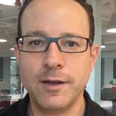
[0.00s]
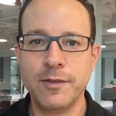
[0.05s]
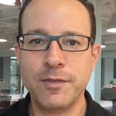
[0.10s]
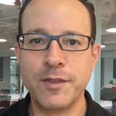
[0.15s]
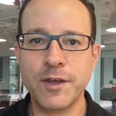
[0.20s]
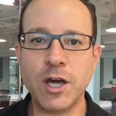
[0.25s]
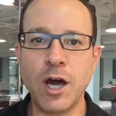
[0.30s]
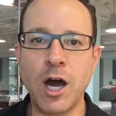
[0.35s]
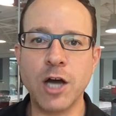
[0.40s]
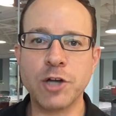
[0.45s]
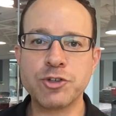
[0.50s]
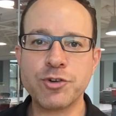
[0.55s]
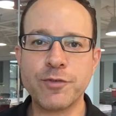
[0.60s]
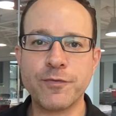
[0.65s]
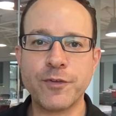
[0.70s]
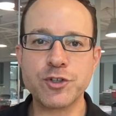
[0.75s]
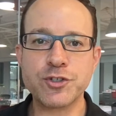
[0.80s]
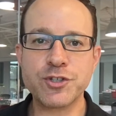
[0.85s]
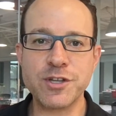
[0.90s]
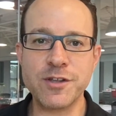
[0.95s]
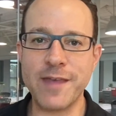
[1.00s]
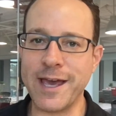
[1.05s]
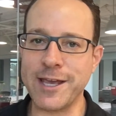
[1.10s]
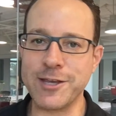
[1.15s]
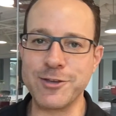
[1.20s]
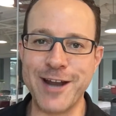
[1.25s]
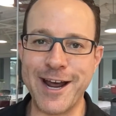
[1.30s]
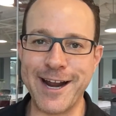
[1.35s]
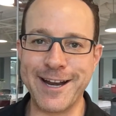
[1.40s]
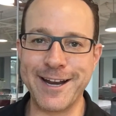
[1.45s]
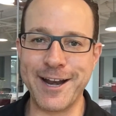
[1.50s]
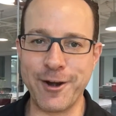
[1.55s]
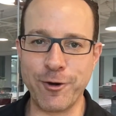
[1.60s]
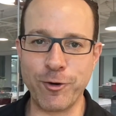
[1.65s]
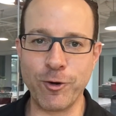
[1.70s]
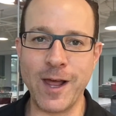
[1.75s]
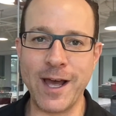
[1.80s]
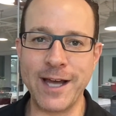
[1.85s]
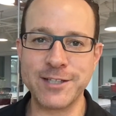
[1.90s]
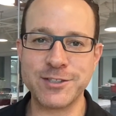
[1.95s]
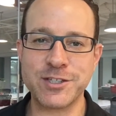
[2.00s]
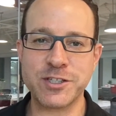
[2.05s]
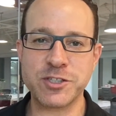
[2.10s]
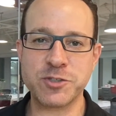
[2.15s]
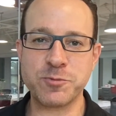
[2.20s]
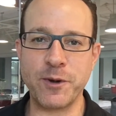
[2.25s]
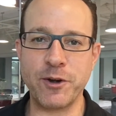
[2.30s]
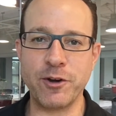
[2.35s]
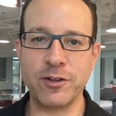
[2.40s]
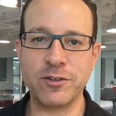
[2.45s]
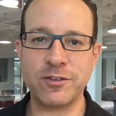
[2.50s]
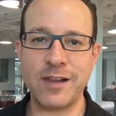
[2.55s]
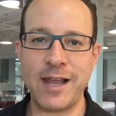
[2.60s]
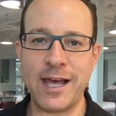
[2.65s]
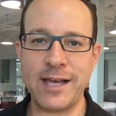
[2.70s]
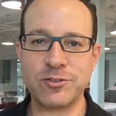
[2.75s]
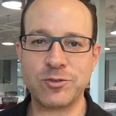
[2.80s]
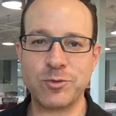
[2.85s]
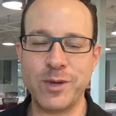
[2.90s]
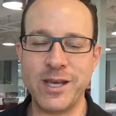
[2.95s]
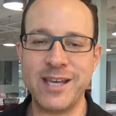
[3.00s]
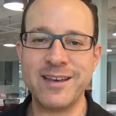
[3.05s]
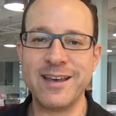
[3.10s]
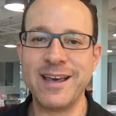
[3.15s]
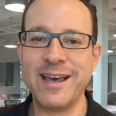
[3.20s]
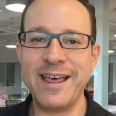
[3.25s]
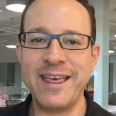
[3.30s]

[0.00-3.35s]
The controversy that United Airlines experienced last week,